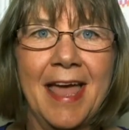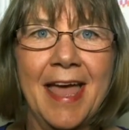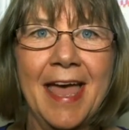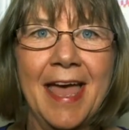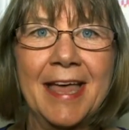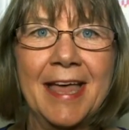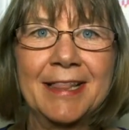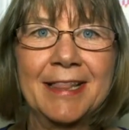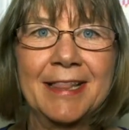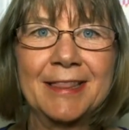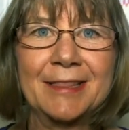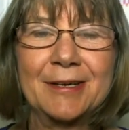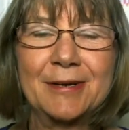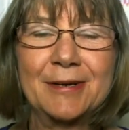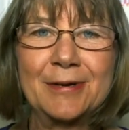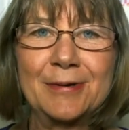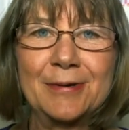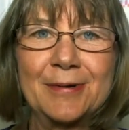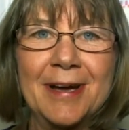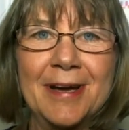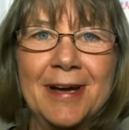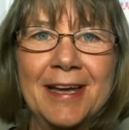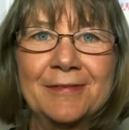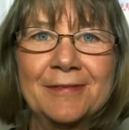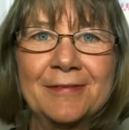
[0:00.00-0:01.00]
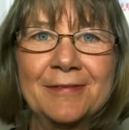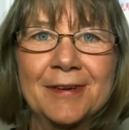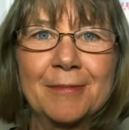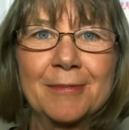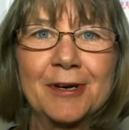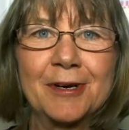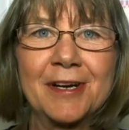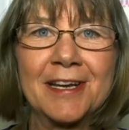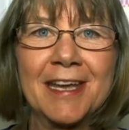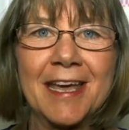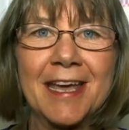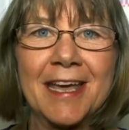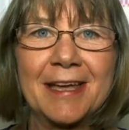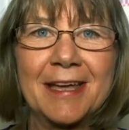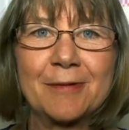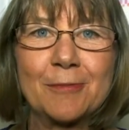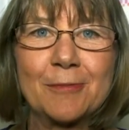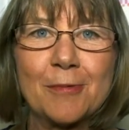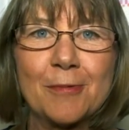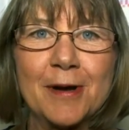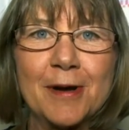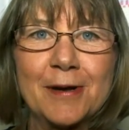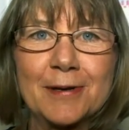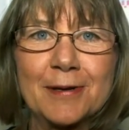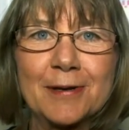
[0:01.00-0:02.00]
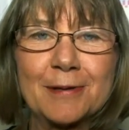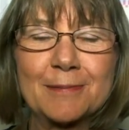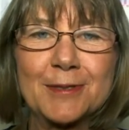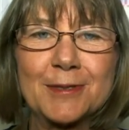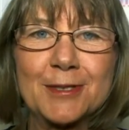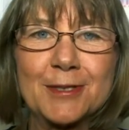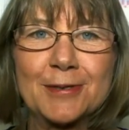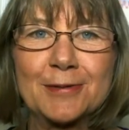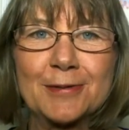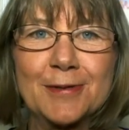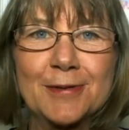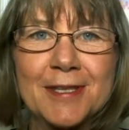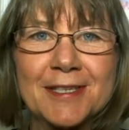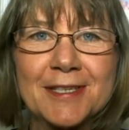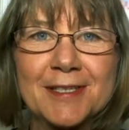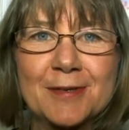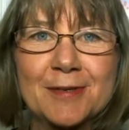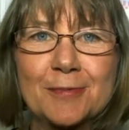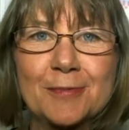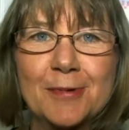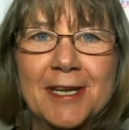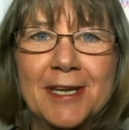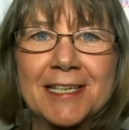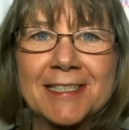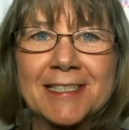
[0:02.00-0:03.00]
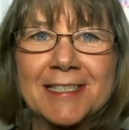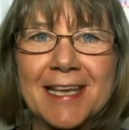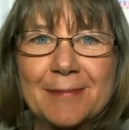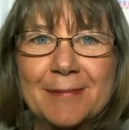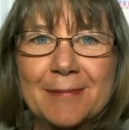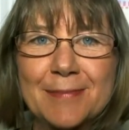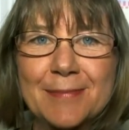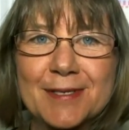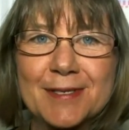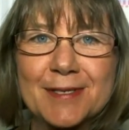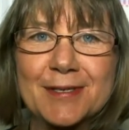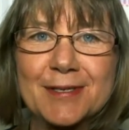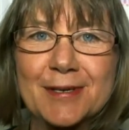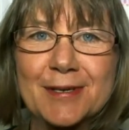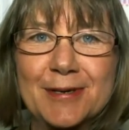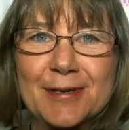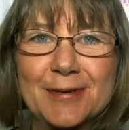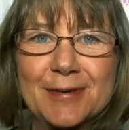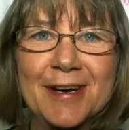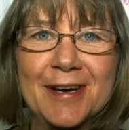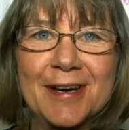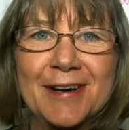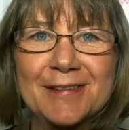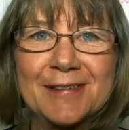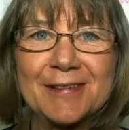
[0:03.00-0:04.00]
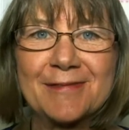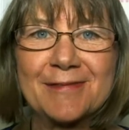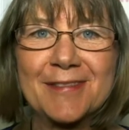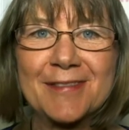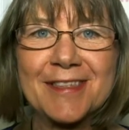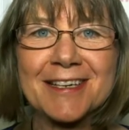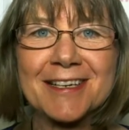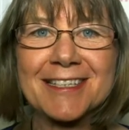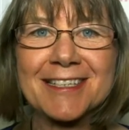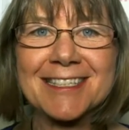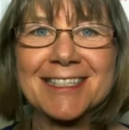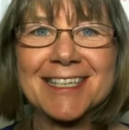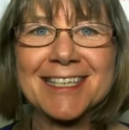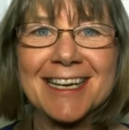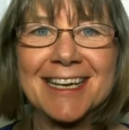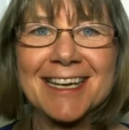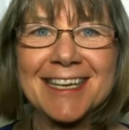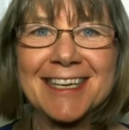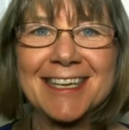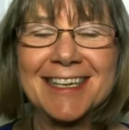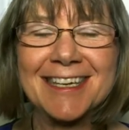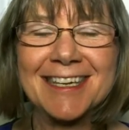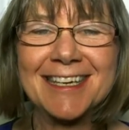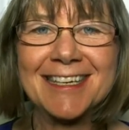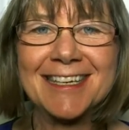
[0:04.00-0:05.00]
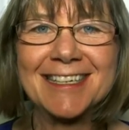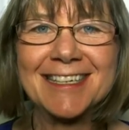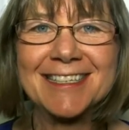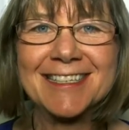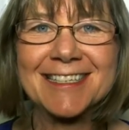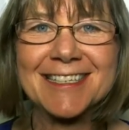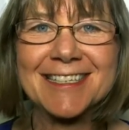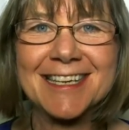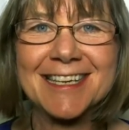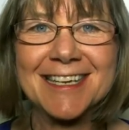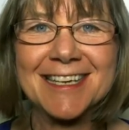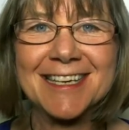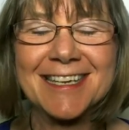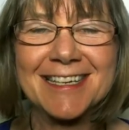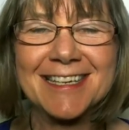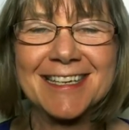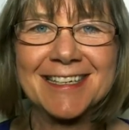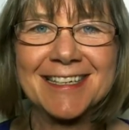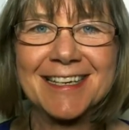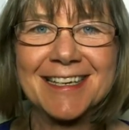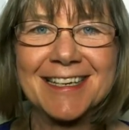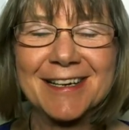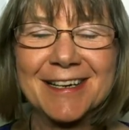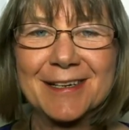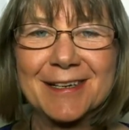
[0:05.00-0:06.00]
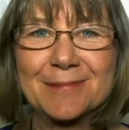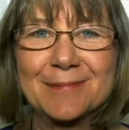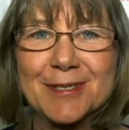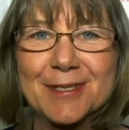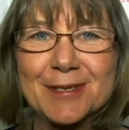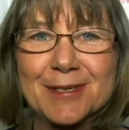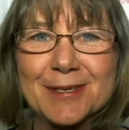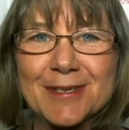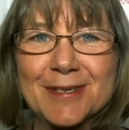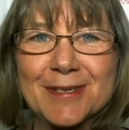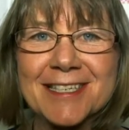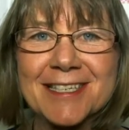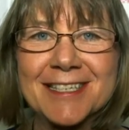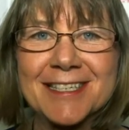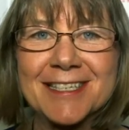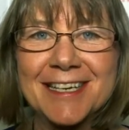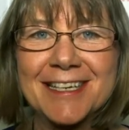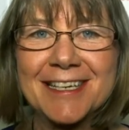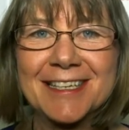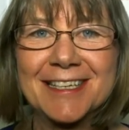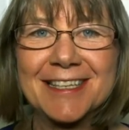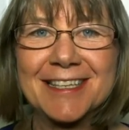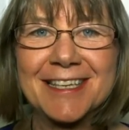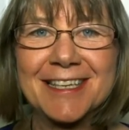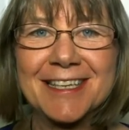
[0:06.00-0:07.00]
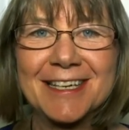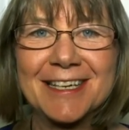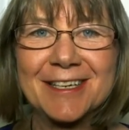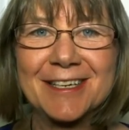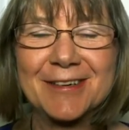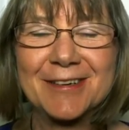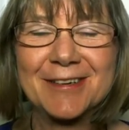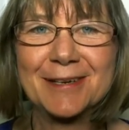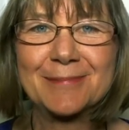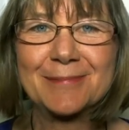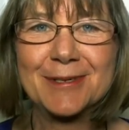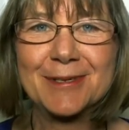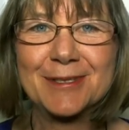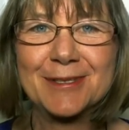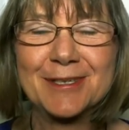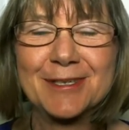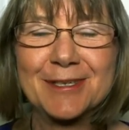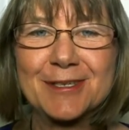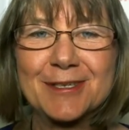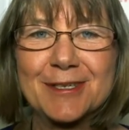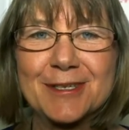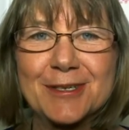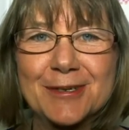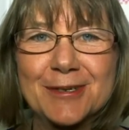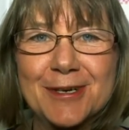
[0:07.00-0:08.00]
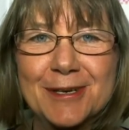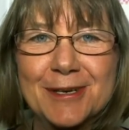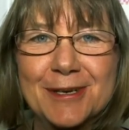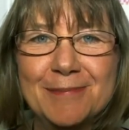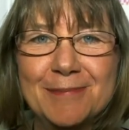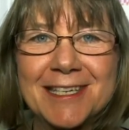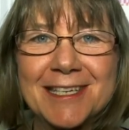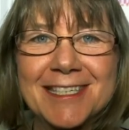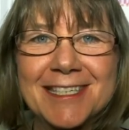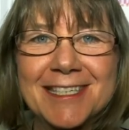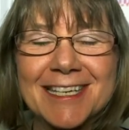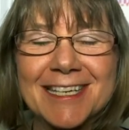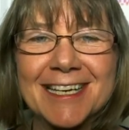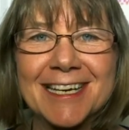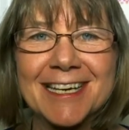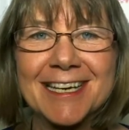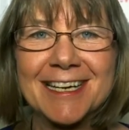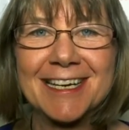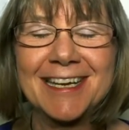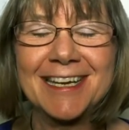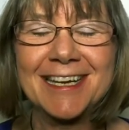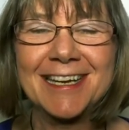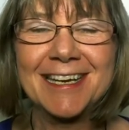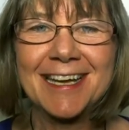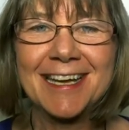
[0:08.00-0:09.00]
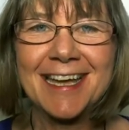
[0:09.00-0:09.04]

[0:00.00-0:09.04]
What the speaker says: Hello, everyone, and welcome to this week's episode of The Techie is In. I'm so excited that you're able to join me today.